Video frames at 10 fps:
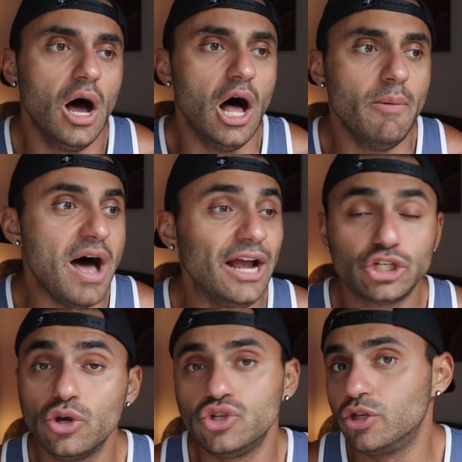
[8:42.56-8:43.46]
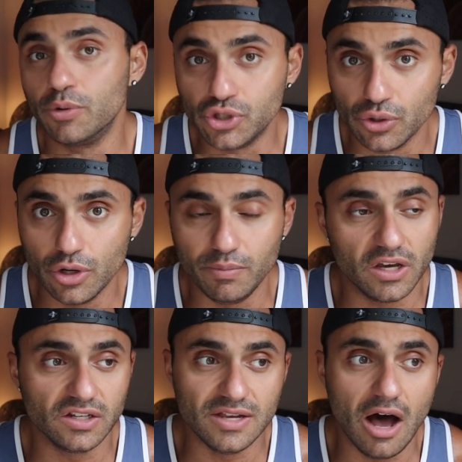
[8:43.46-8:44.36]
Um, I chose not to pursue it
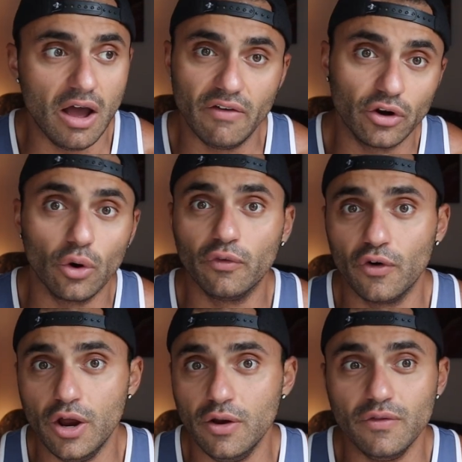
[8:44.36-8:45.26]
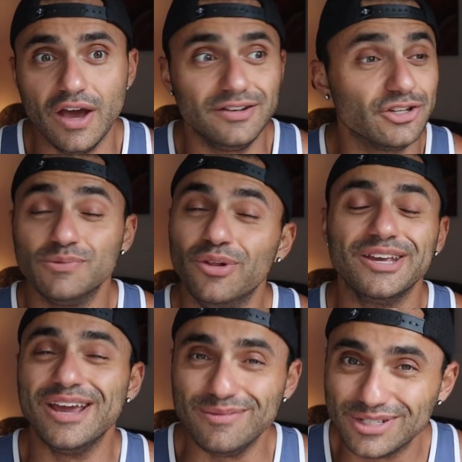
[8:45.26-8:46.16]
because now I have a girlfriend that doesn't
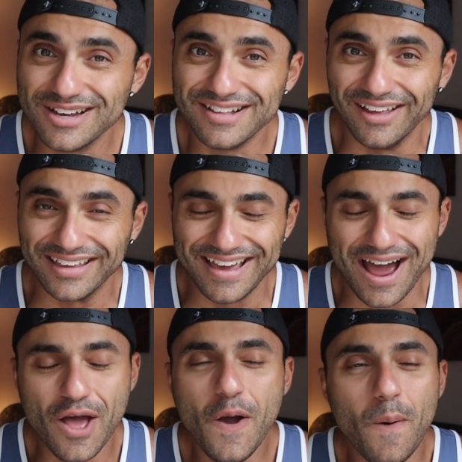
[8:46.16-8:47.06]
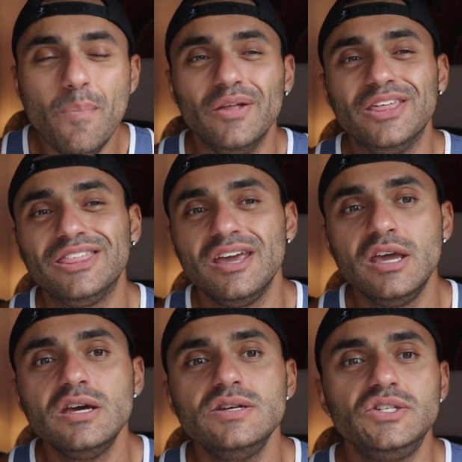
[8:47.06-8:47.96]
play games like that. But the
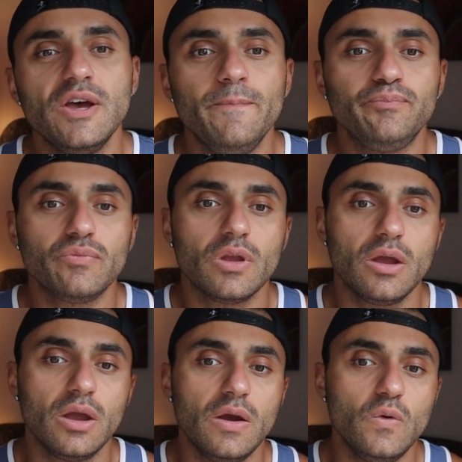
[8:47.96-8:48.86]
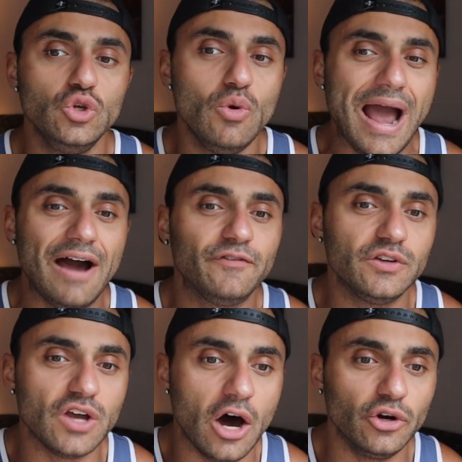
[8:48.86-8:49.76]
thing is, you have
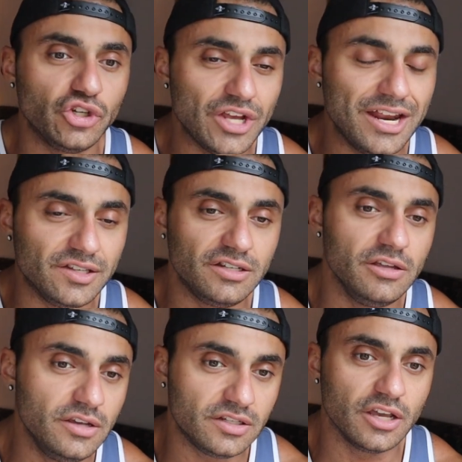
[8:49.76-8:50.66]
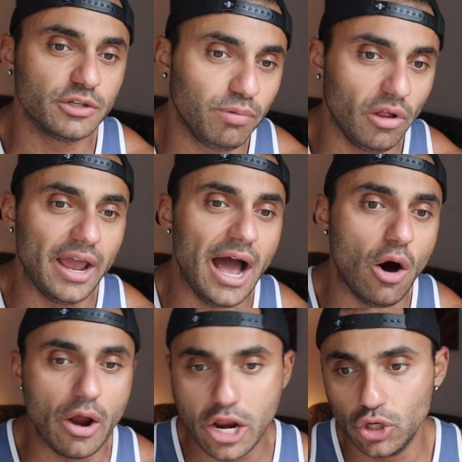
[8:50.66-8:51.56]
to understand and see these things play
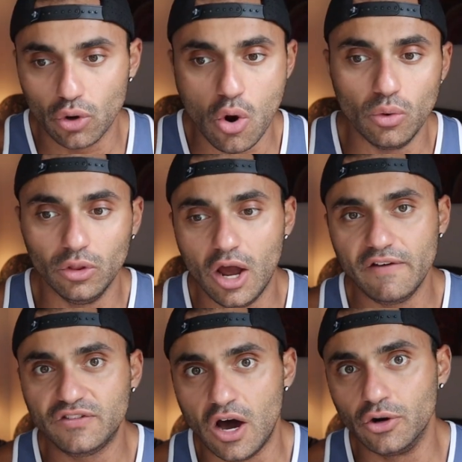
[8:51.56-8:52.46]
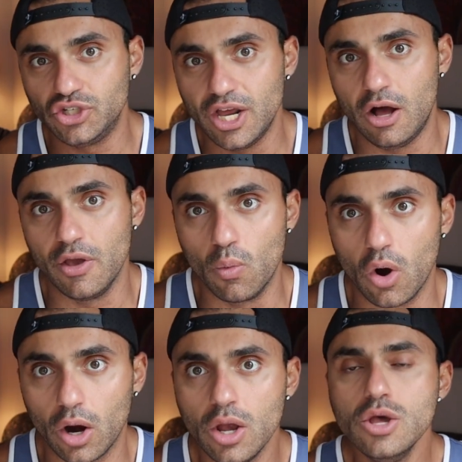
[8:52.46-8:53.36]
out in your own life to understand how they
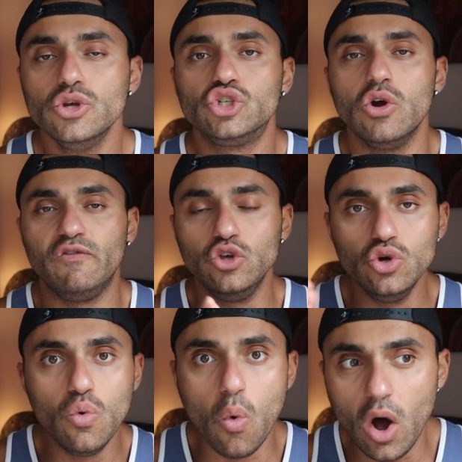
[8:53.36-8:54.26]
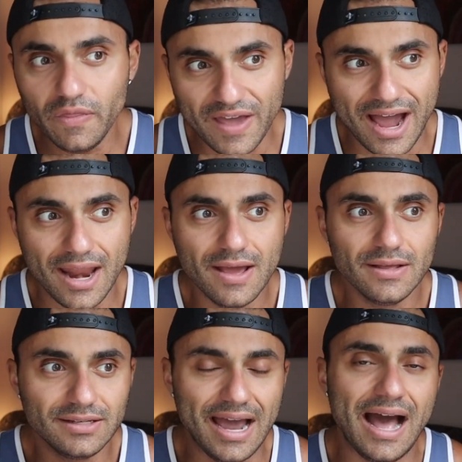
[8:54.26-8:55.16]
work. So if you want
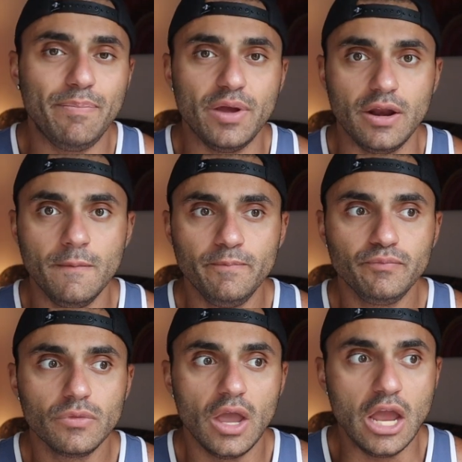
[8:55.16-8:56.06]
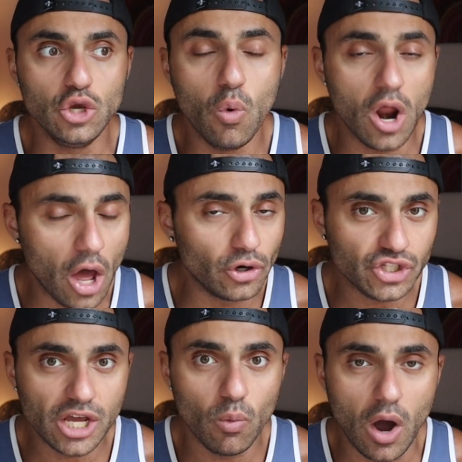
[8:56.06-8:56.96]
that to happen and you want to
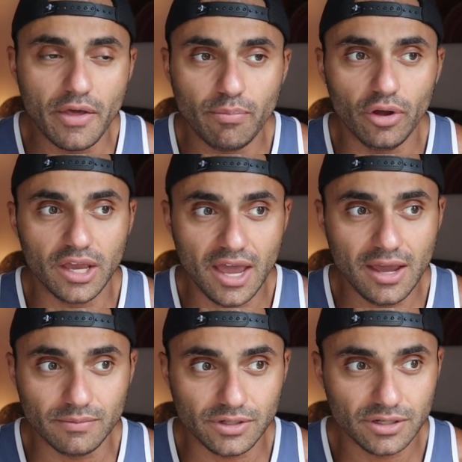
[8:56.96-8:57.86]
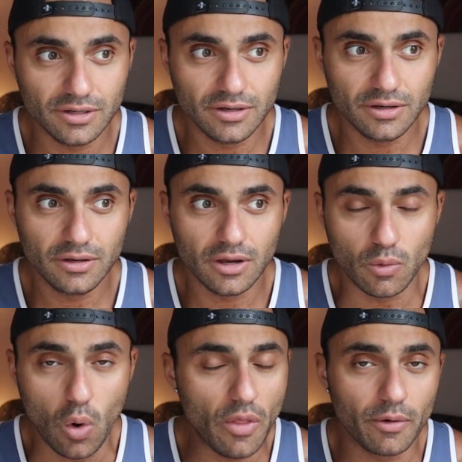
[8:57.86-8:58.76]
understand why they play games
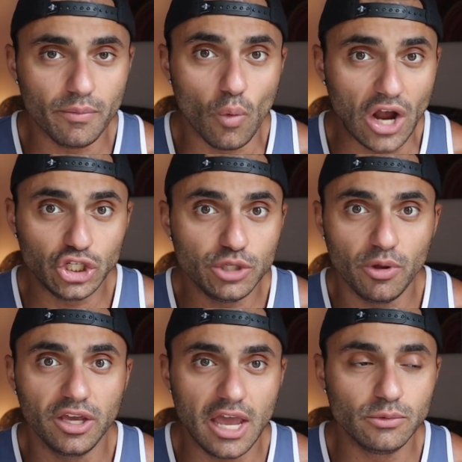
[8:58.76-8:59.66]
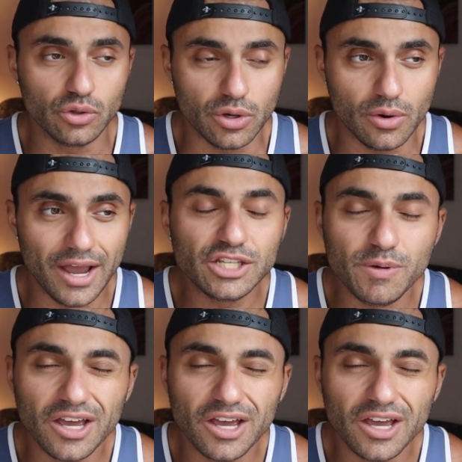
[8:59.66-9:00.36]
and why they're, why she's playing games with you, it's